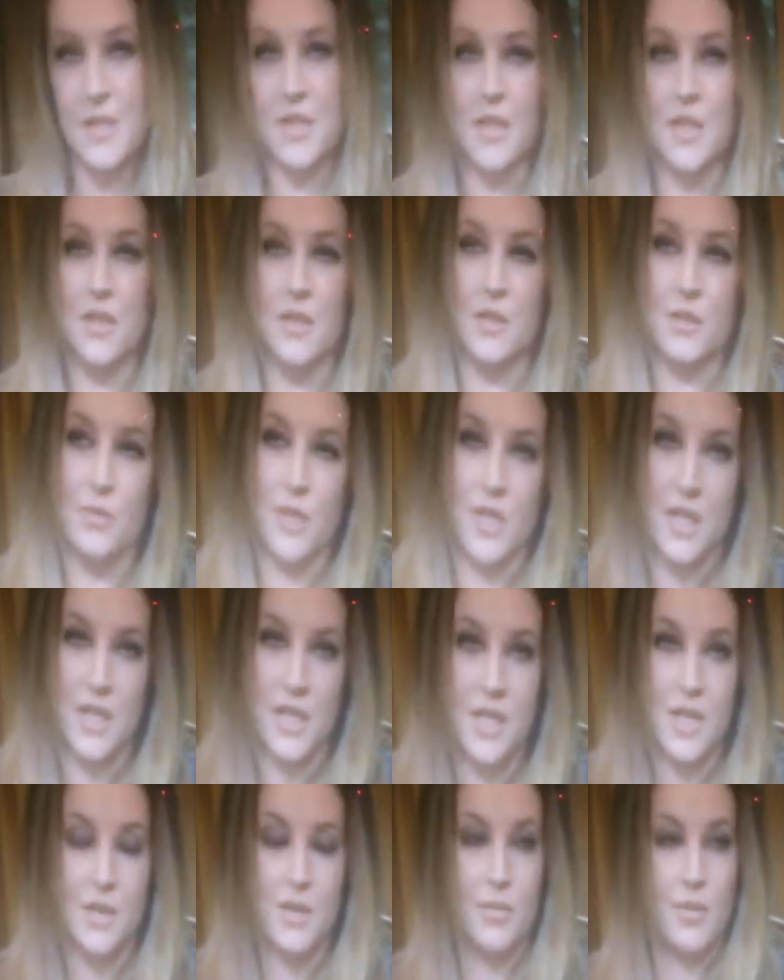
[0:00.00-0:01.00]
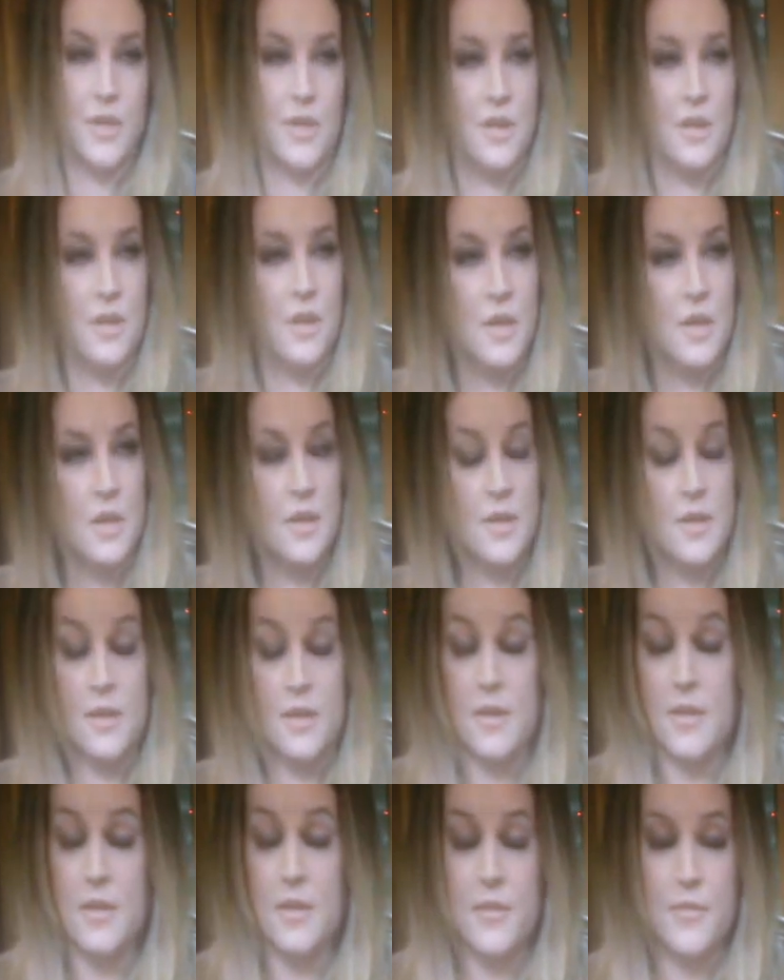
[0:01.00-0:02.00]
Back together and breaking up, and
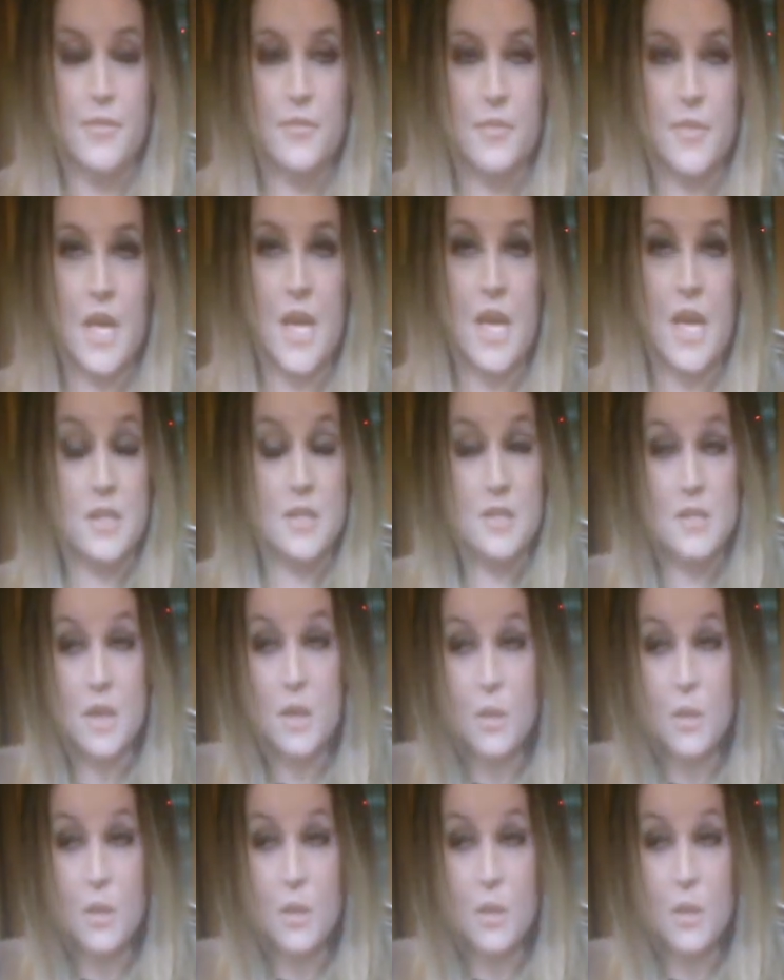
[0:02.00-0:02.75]
at